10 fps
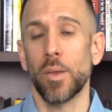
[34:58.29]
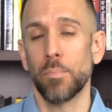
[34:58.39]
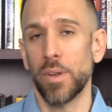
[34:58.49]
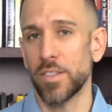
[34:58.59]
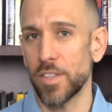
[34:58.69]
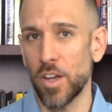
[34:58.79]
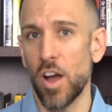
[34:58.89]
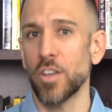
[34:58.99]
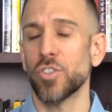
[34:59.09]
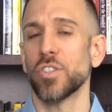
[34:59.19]
But it's the
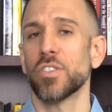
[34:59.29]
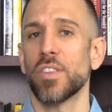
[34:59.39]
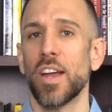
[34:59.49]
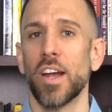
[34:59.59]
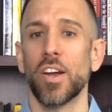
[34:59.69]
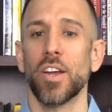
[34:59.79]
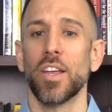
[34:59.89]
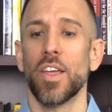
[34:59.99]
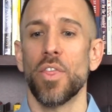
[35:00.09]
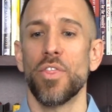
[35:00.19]
conscience there
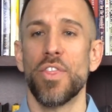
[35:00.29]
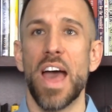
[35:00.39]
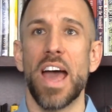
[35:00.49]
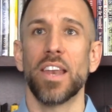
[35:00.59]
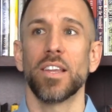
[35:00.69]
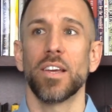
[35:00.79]
that